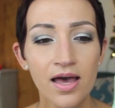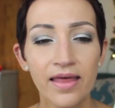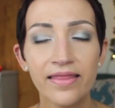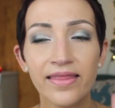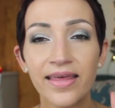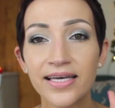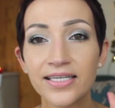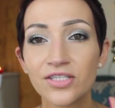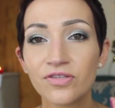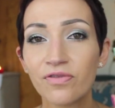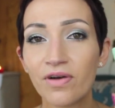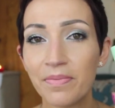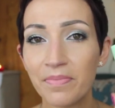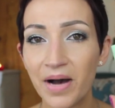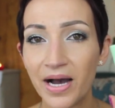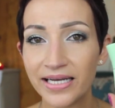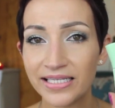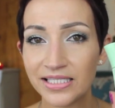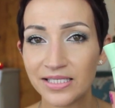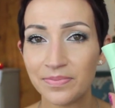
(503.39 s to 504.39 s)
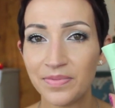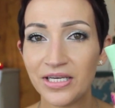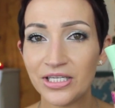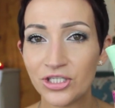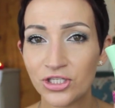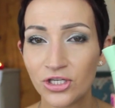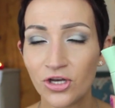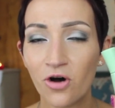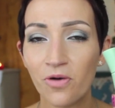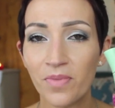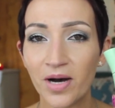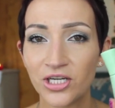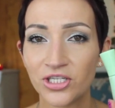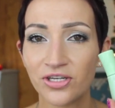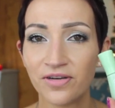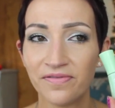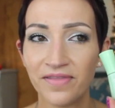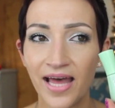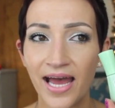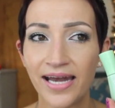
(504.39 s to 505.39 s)
This reminds me so
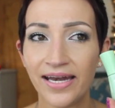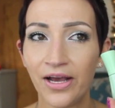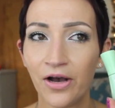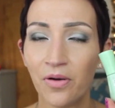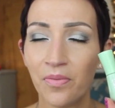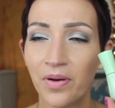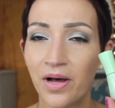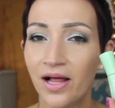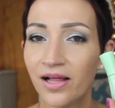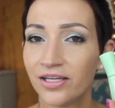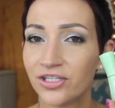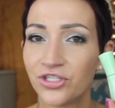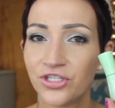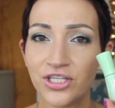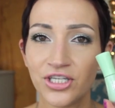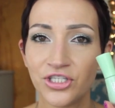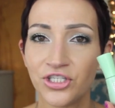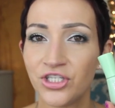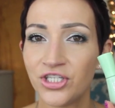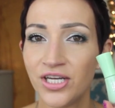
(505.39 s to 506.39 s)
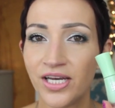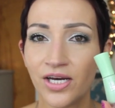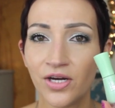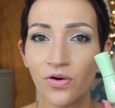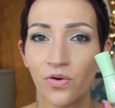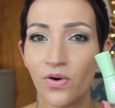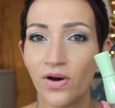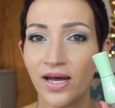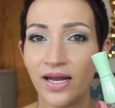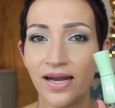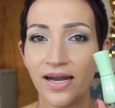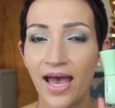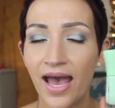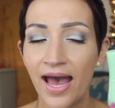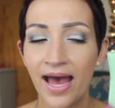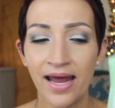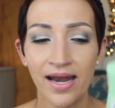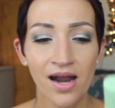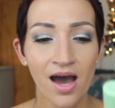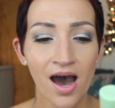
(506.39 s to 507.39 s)
much of that nail polish that she had on,
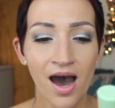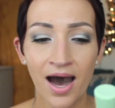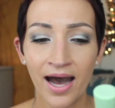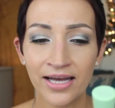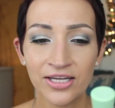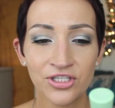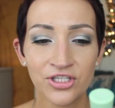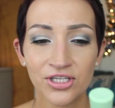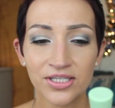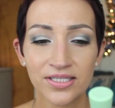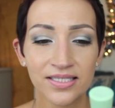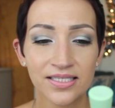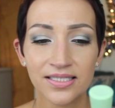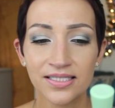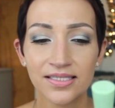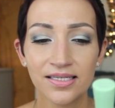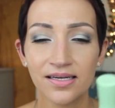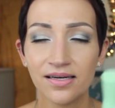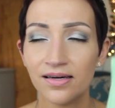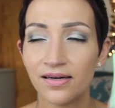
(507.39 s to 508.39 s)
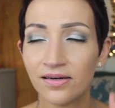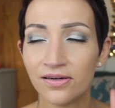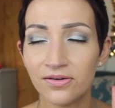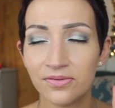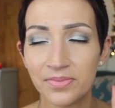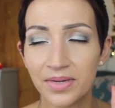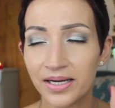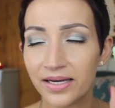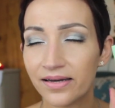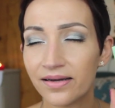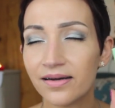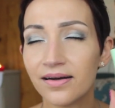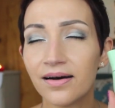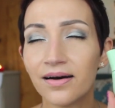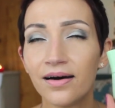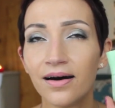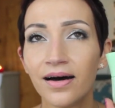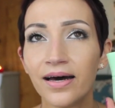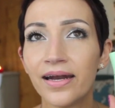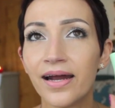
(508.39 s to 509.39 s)
and I just, oh my
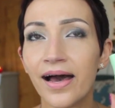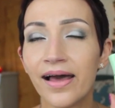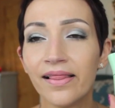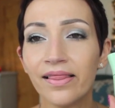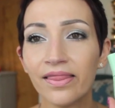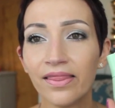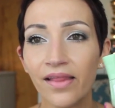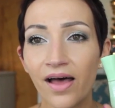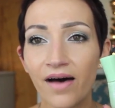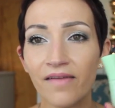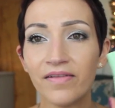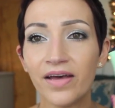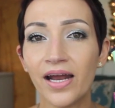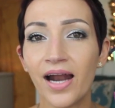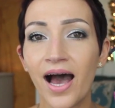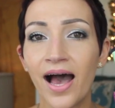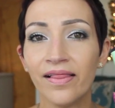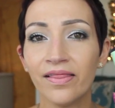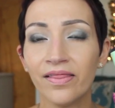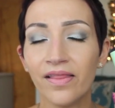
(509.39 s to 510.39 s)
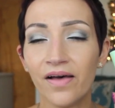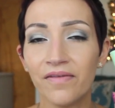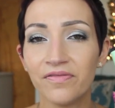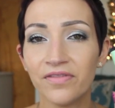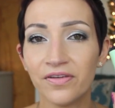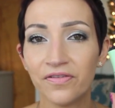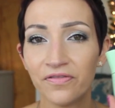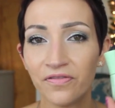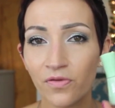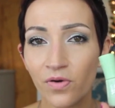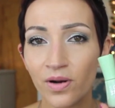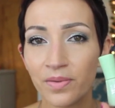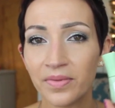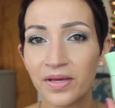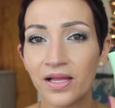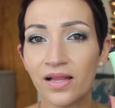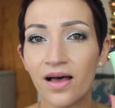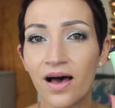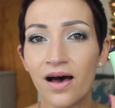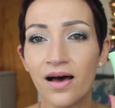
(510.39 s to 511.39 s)
God, I love it. I love the
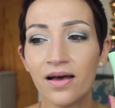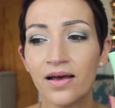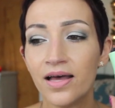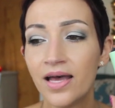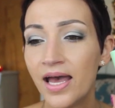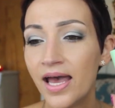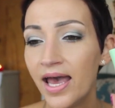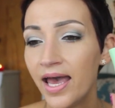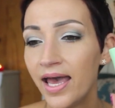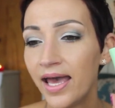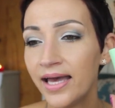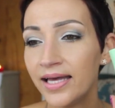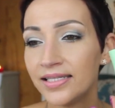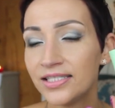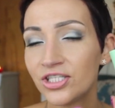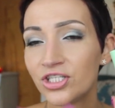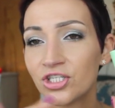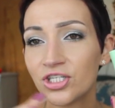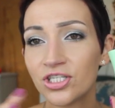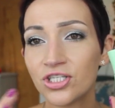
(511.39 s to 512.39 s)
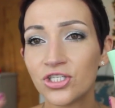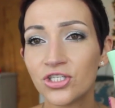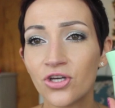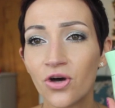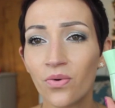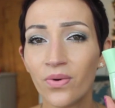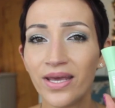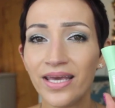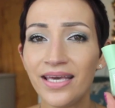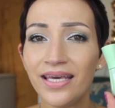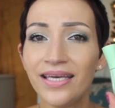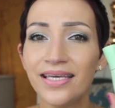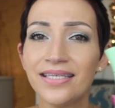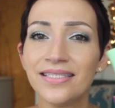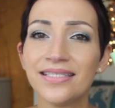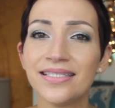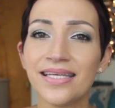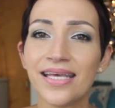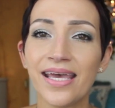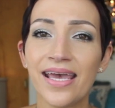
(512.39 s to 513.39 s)
formula. It's just so
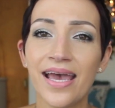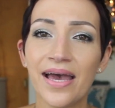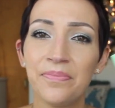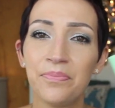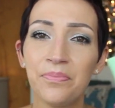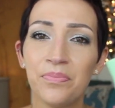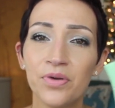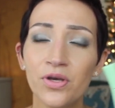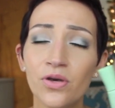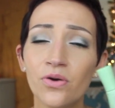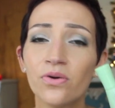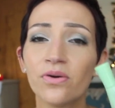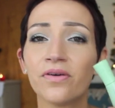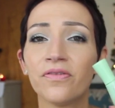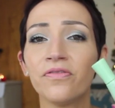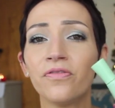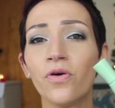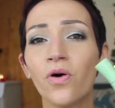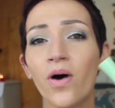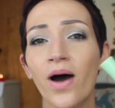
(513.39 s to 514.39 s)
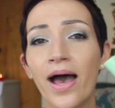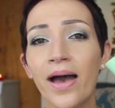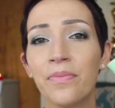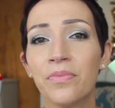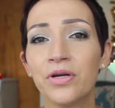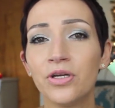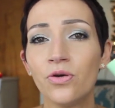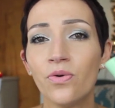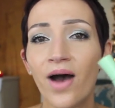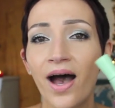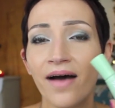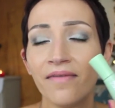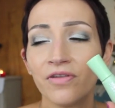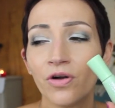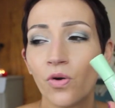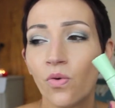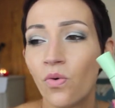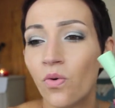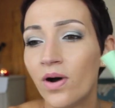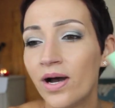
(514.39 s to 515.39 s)
easy and beautiful, and when you have
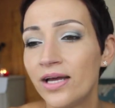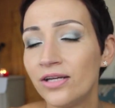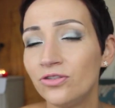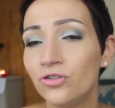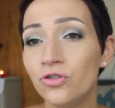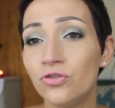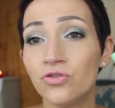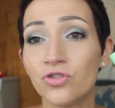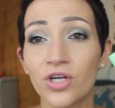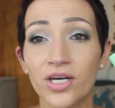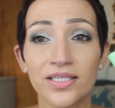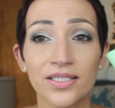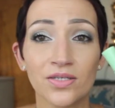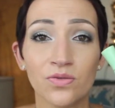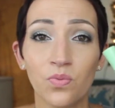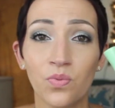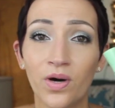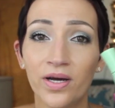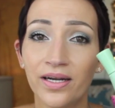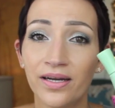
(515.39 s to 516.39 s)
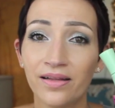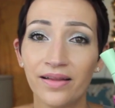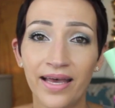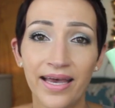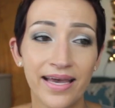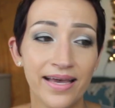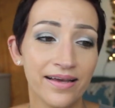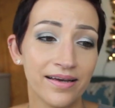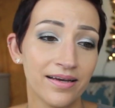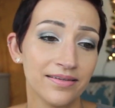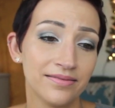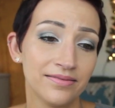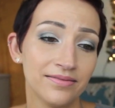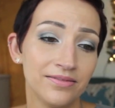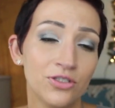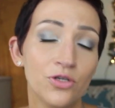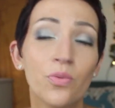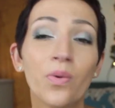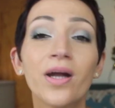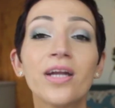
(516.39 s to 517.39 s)
it on, you just want to like,
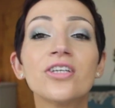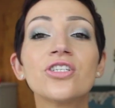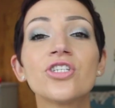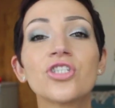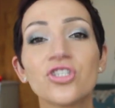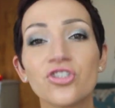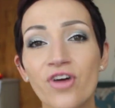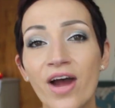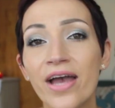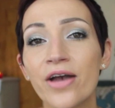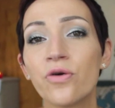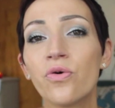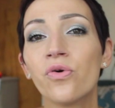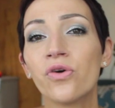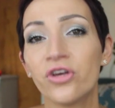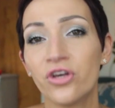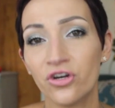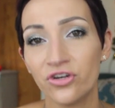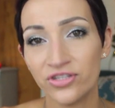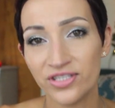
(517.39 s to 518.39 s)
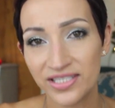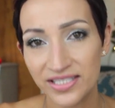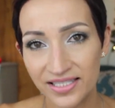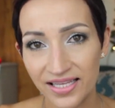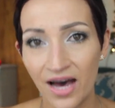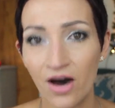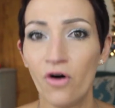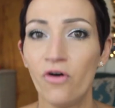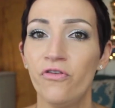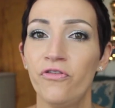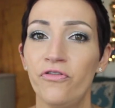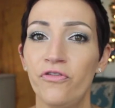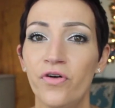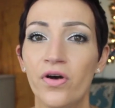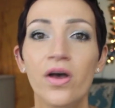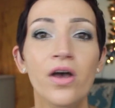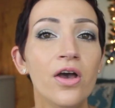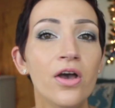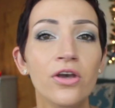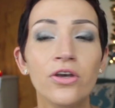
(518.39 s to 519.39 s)
you want to strangle yourself.
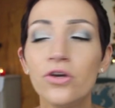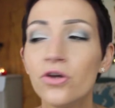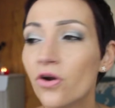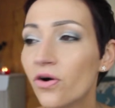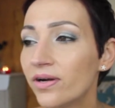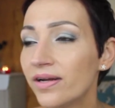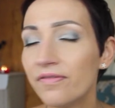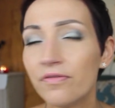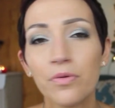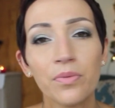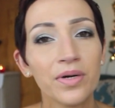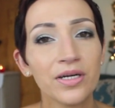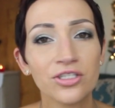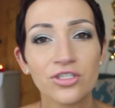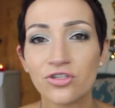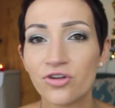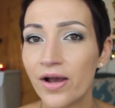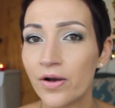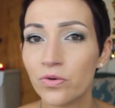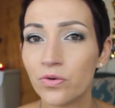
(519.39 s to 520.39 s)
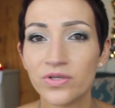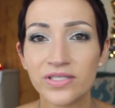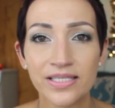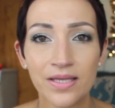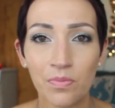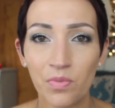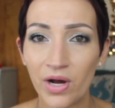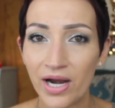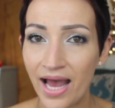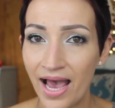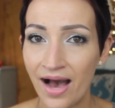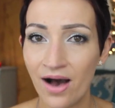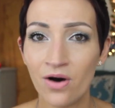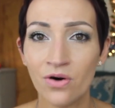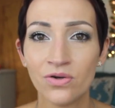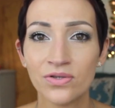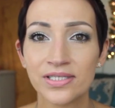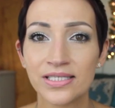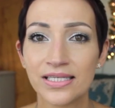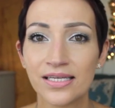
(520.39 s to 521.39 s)
You don't even want to strangle someone
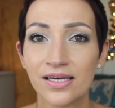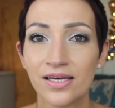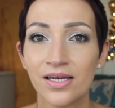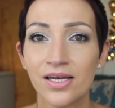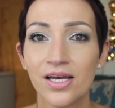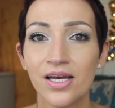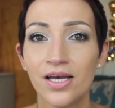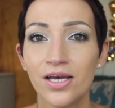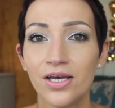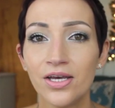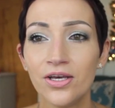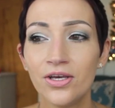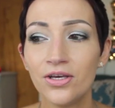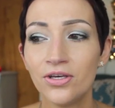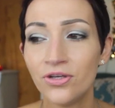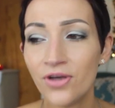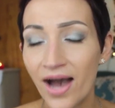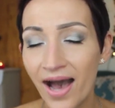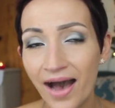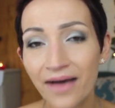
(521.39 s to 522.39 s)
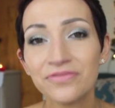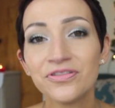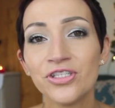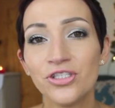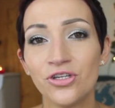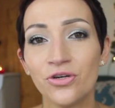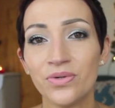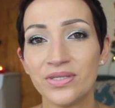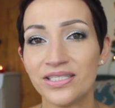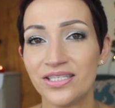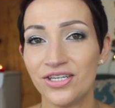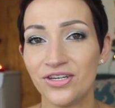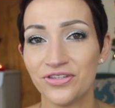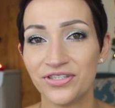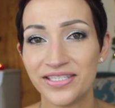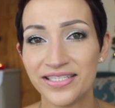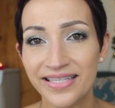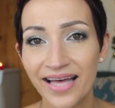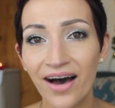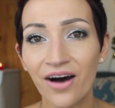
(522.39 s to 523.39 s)
else. You have to do it to
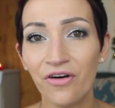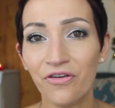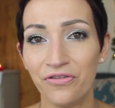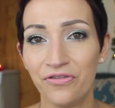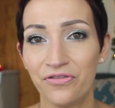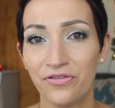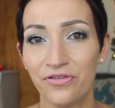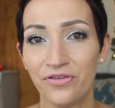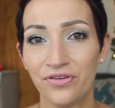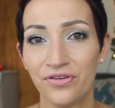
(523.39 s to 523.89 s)
yourself.